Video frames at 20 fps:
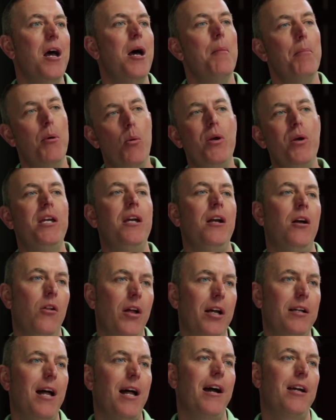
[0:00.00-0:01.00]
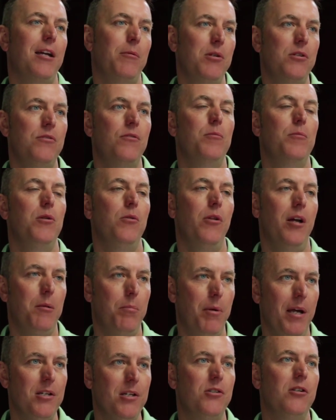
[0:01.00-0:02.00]
But we can collect documents from you like
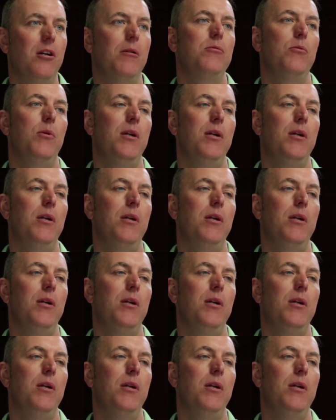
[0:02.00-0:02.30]
pay stubs.